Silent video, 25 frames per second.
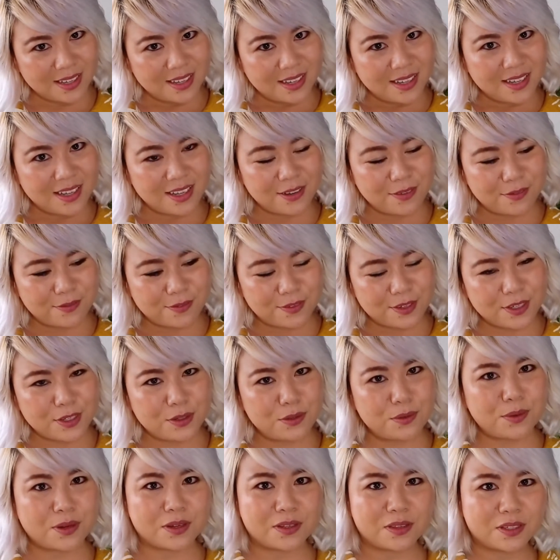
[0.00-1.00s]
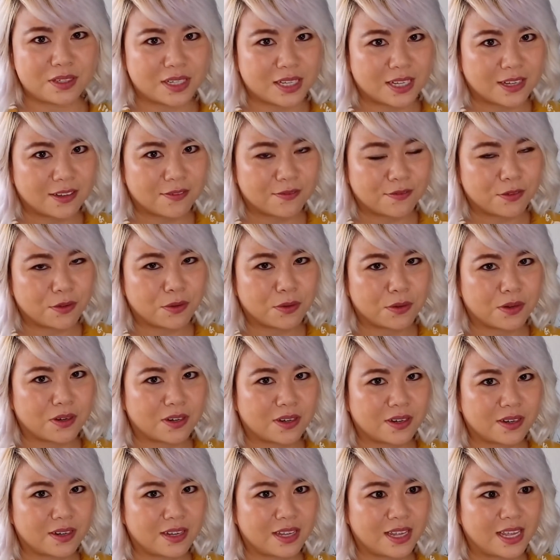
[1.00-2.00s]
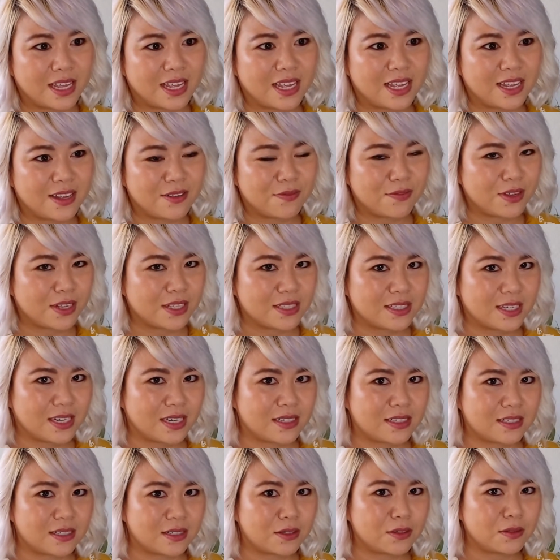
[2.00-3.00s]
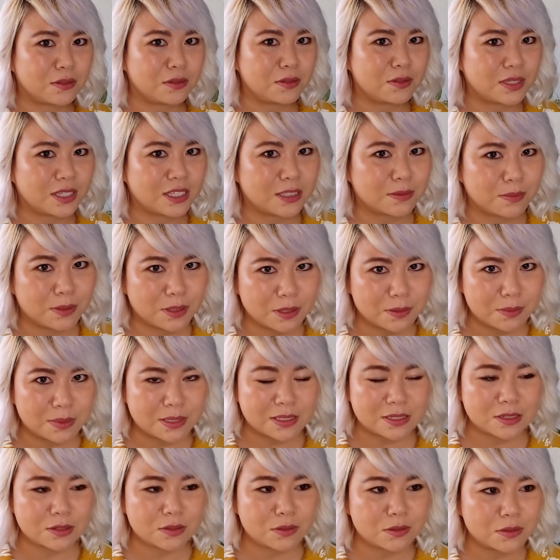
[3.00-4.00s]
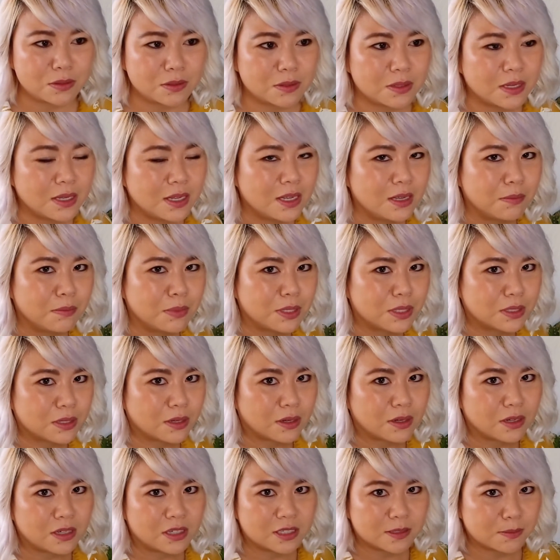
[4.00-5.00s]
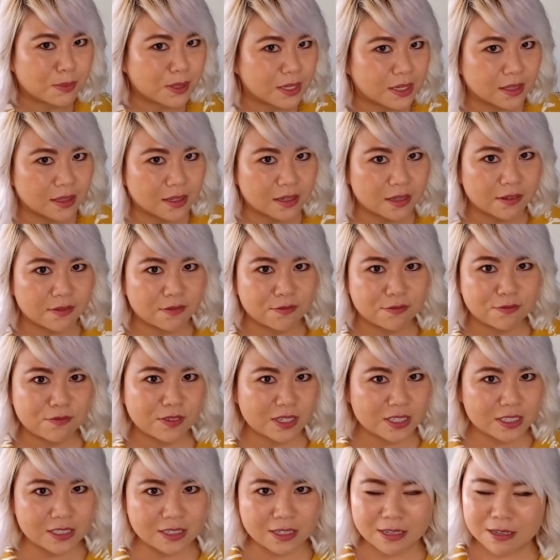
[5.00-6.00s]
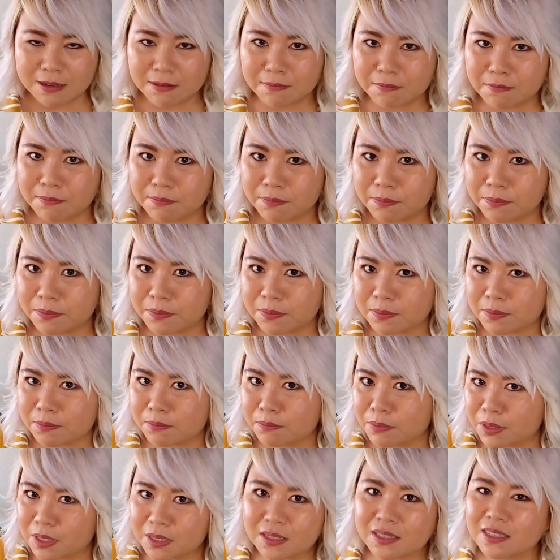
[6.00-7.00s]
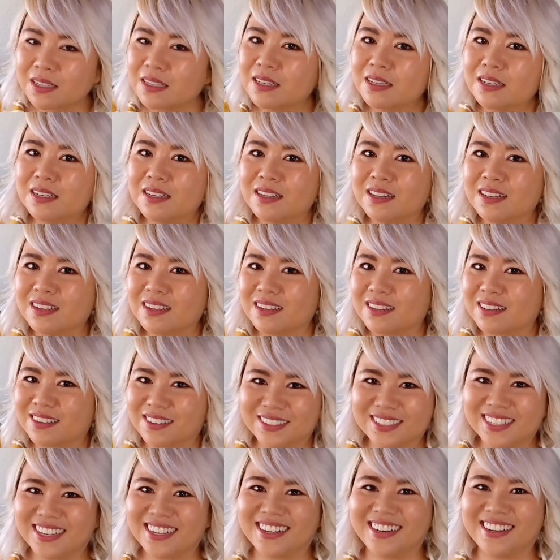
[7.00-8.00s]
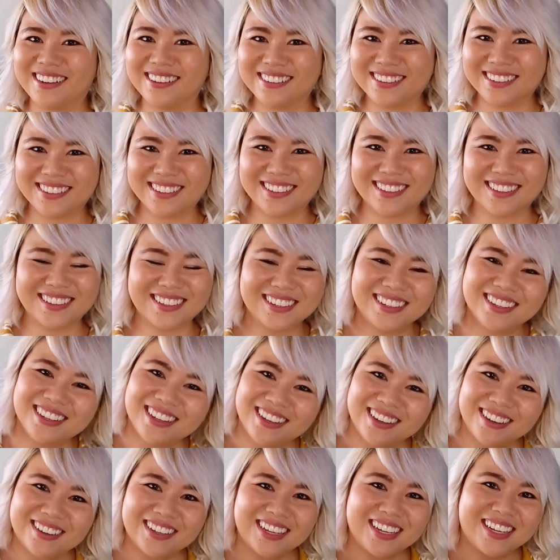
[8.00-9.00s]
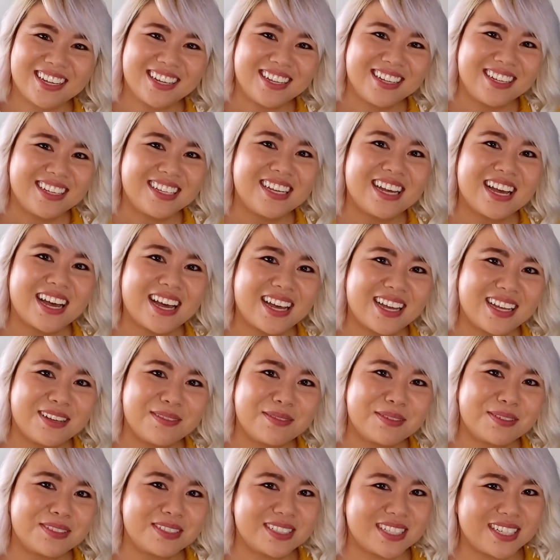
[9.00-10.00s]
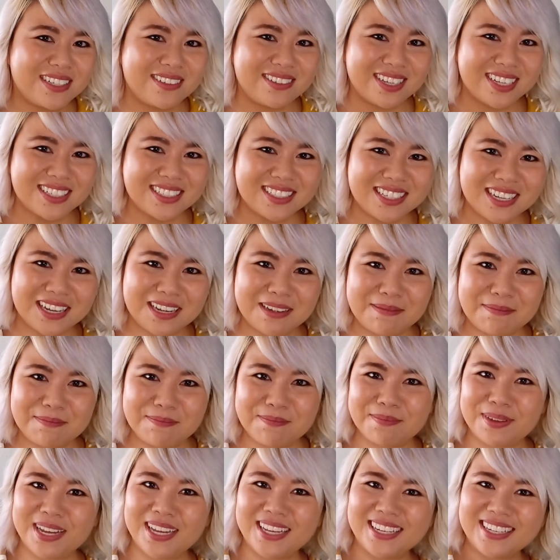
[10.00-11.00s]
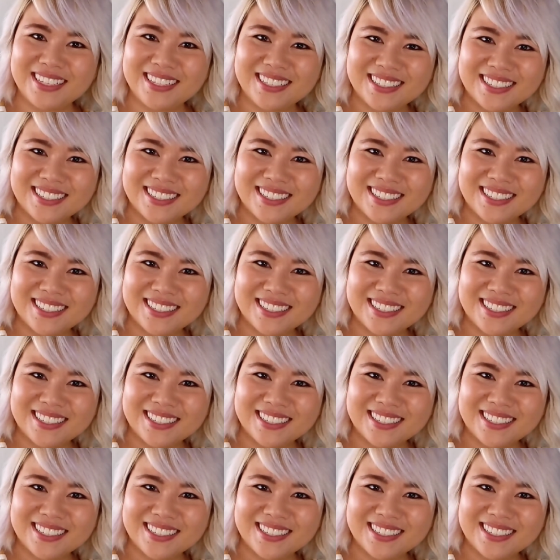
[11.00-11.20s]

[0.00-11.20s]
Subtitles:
if you are looking for a fantastical, experimental, bizarre, speculative fiction book, go check it out. Okay, I will see you next time. Bye.